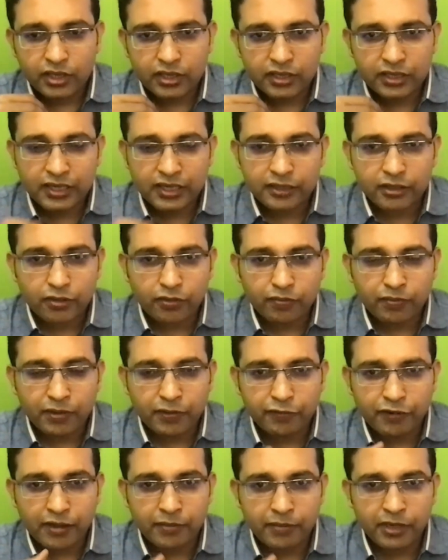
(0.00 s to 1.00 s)
death of my
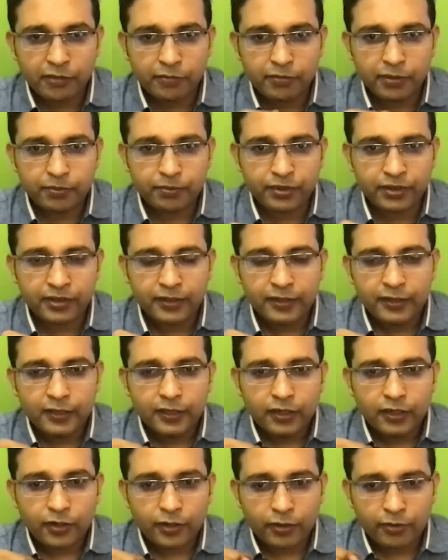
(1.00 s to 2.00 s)
family member
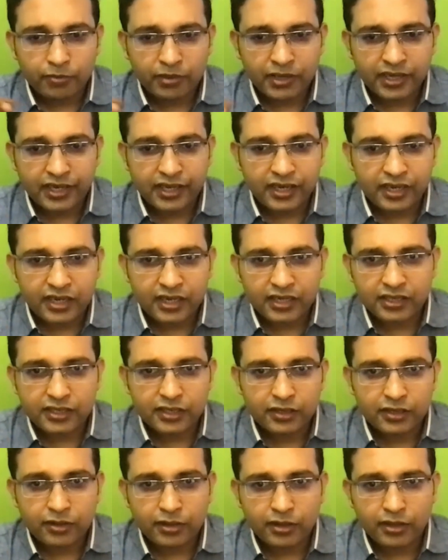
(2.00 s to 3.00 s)
or my
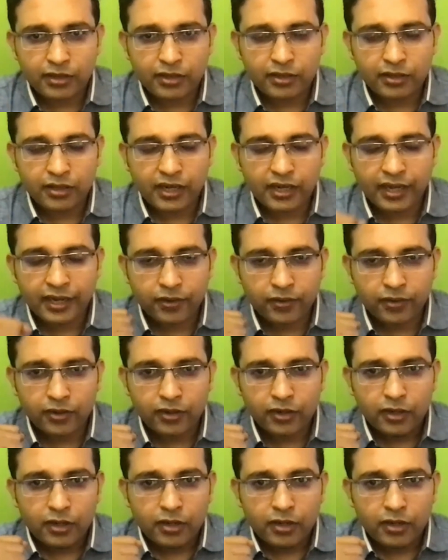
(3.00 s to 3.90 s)
illness and all,